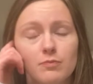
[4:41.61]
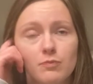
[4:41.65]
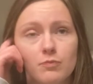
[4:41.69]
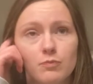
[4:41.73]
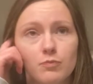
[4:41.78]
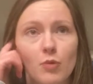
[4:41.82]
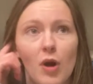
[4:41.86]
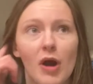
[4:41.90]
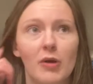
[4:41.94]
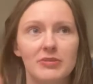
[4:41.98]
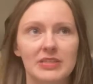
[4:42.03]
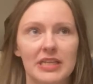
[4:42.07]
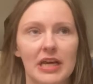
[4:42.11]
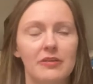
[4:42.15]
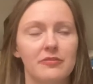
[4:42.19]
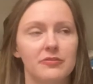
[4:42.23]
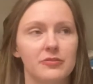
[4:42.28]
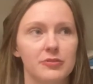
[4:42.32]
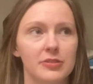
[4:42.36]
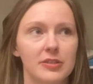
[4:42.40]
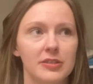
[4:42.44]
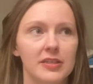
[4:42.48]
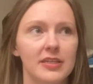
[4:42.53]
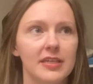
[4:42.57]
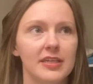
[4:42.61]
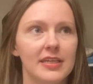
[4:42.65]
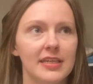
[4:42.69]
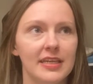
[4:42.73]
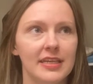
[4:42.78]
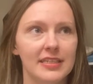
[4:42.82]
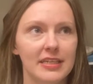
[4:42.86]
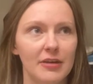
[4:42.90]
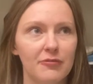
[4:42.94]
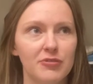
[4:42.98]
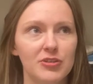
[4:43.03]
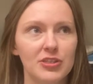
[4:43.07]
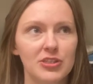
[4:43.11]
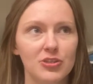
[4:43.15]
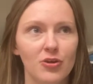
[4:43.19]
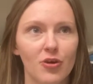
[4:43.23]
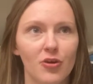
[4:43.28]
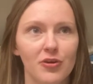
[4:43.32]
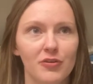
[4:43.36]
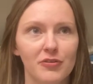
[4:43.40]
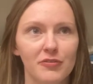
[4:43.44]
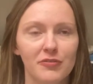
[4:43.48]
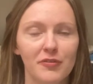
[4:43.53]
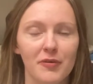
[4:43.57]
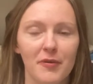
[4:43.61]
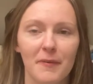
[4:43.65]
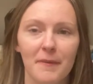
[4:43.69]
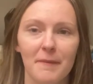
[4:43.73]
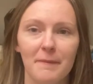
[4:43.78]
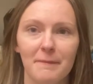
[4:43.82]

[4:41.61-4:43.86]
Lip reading: what I was after, and definitely sort of